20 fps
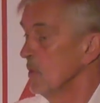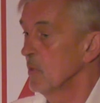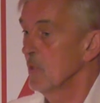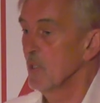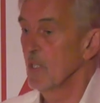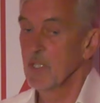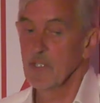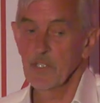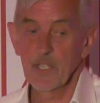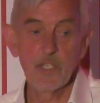
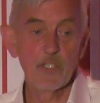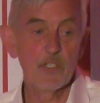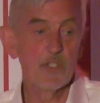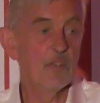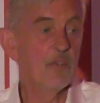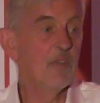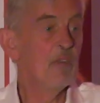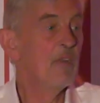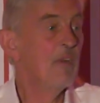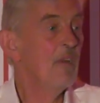
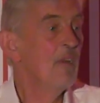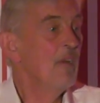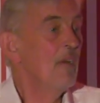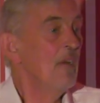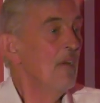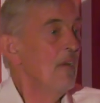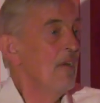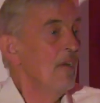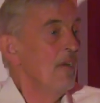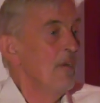organisation.
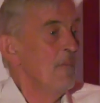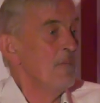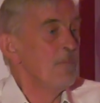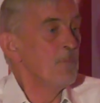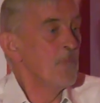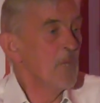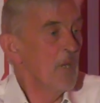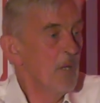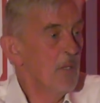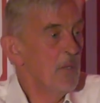
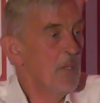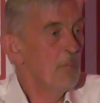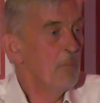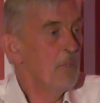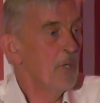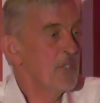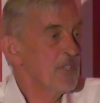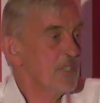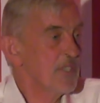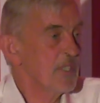And
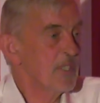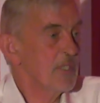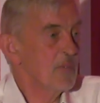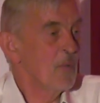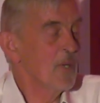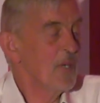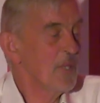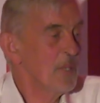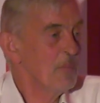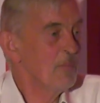
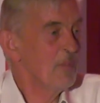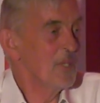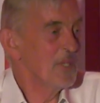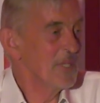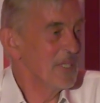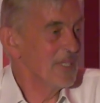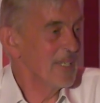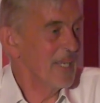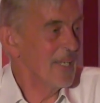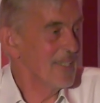one of the
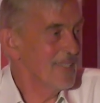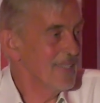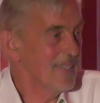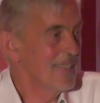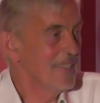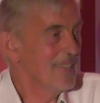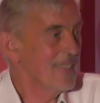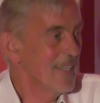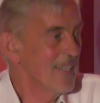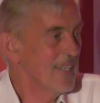bosses
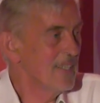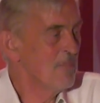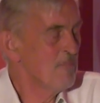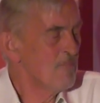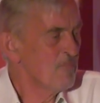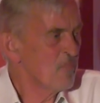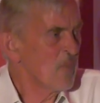actually said,